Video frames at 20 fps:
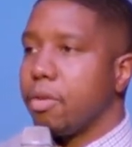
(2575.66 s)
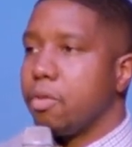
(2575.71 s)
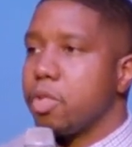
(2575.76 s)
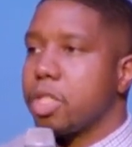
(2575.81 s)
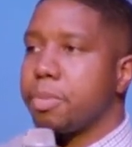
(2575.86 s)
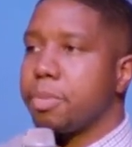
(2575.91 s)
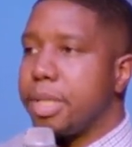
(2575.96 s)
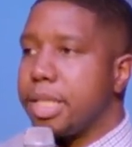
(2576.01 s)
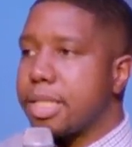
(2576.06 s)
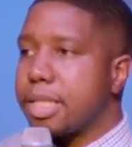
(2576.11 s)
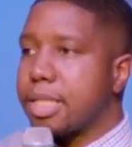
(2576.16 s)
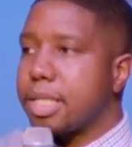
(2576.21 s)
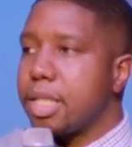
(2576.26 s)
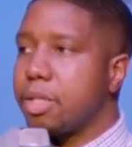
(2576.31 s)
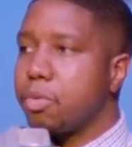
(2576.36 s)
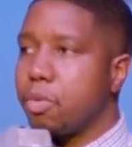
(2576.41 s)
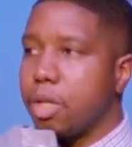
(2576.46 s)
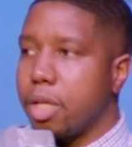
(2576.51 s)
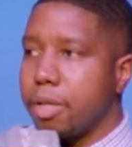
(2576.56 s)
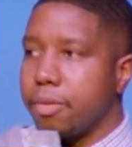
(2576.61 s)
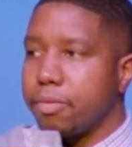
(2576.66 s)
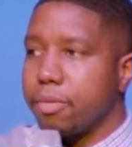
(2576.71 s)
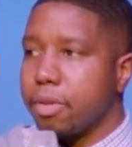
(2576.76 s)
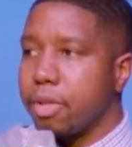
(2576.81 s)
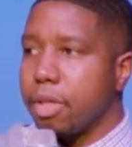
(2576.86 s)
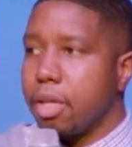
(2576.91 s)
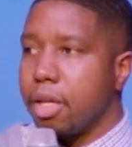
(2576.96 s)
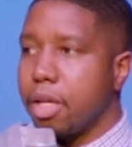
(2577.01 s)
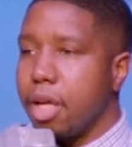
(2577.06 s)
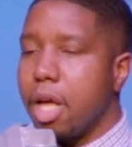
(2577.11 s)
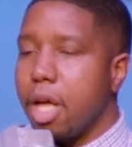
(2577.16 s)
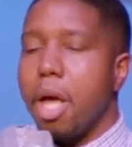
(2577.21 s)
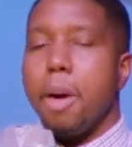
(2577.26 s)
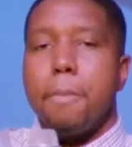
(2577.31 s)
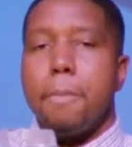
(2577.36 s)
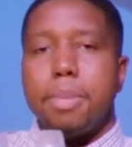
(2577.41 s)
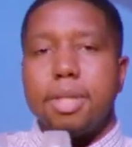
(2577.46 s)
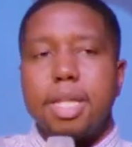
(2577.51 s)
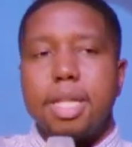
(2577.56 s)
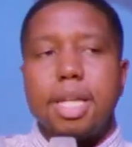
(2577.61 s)
which means sent one.
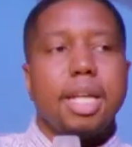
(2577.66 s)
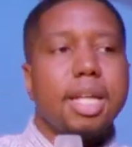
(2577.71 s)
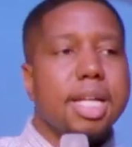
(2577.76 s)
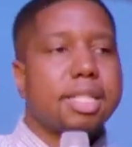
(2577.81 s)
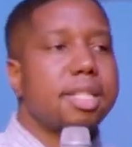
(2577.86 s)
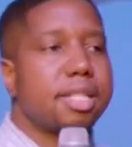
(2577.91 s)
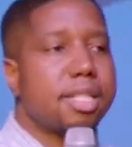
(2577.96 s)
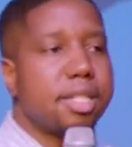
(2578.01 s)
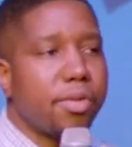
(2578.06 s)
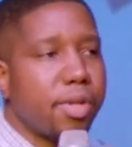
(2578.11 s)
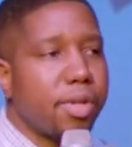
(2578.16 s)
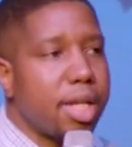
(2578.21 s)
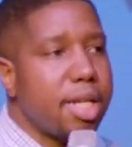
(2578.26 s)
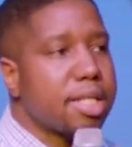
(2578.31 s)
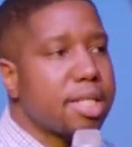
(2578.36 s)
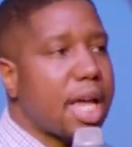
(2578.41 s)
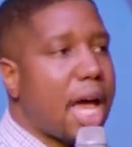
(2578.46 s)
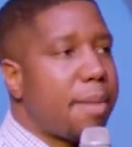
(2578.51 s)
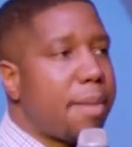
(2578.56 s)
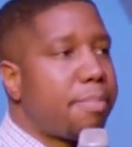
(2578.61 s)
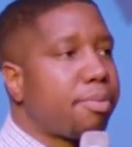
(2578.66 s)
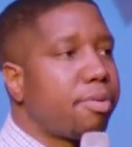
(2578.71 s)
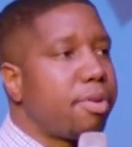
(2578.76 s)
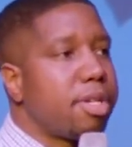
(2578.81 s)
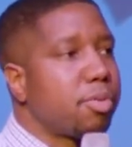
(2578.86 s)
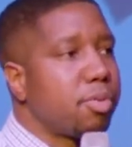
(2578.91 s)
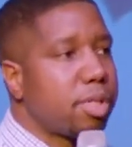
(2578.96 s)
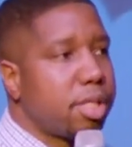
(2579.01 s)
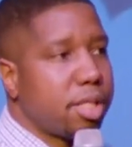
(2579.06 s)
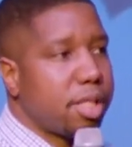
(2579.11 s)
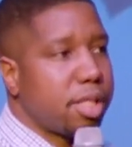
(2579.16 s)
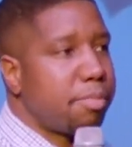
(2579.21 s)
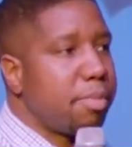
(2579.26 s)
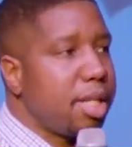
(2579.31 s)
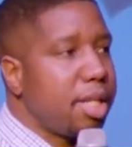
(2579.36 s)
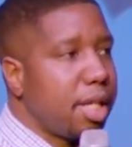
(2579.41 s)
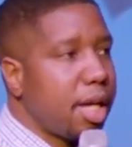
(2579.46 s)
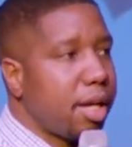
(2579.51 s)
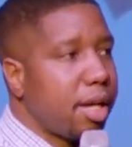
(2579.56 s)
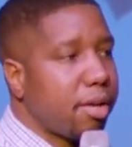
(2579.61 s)
But then it lets us know that he's a high priest, which is a
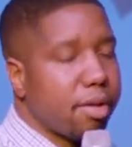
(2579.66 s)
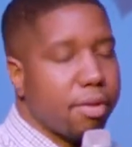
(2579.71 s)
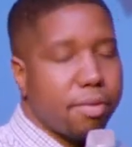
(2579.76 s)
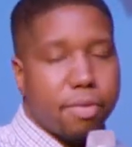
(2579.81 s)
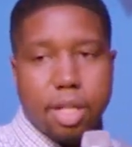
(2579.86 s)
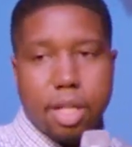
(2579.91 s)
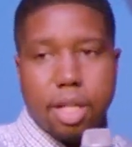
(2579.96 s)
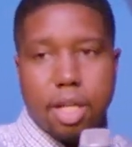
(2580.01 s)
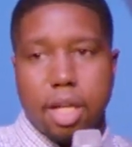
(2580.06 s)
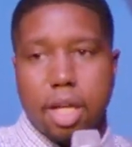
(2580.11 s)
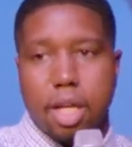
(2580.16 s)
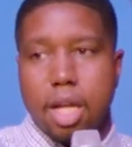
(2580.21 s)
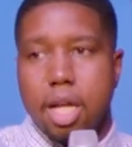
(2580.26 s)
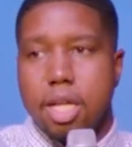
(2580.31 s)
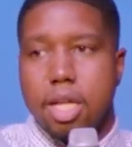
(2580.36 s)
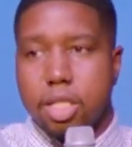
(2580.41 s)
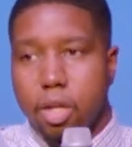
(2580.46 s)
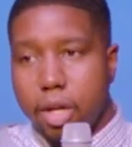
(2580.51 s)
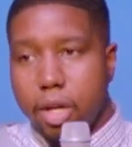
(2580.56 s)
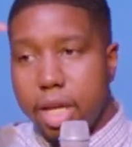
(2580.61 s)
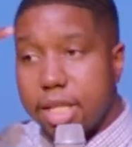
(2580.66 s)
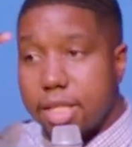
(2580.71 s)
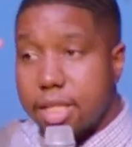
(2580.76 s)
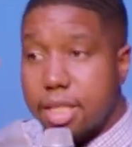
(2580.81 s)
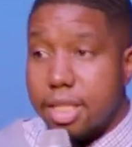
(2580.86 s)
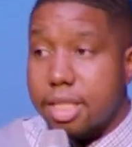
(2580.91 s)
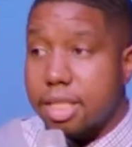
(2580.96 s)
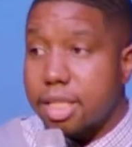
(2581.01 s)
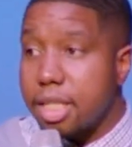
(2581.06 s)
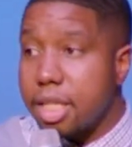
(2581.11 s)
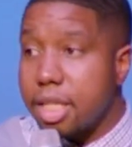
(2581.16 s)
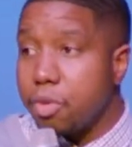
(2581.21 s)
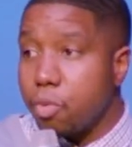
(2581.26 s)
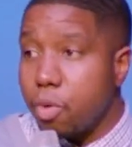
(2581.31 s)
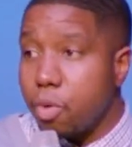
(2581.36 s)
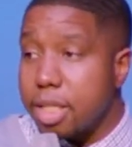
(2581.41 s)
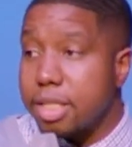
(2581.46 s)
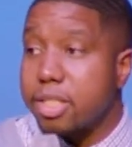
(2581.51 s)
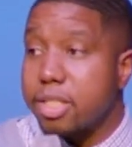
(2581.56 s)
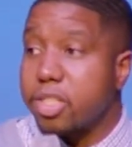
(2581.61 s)
mediator. So he's the sent
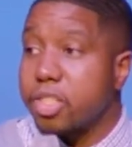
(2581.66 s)
one